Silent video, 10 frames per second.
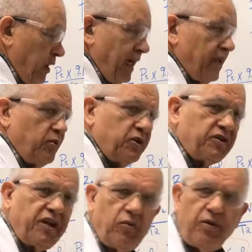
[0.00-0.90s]

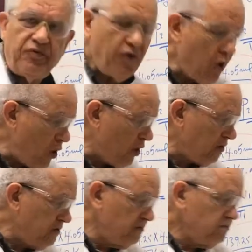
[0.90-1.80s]

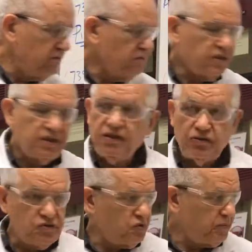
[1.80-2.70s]
8.314
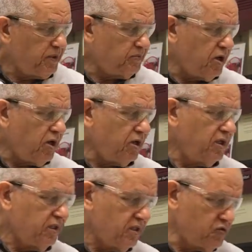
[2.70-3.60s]
kilojoule per mole,
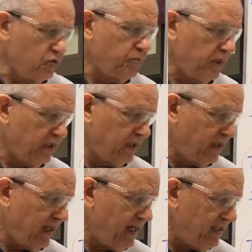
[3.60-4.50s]

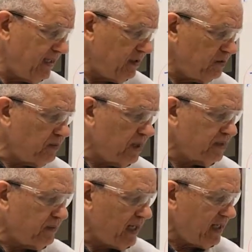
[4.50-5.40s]
and you
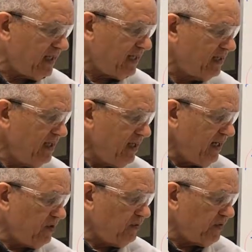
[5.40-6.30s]
multiply that
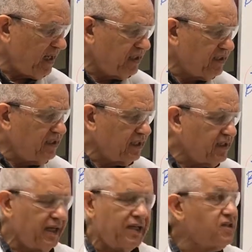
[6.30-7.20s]
and you find
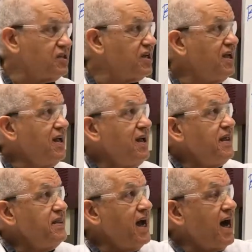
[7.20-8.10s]
delta H.
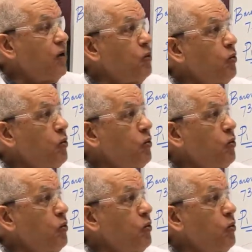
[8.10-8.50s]
Now,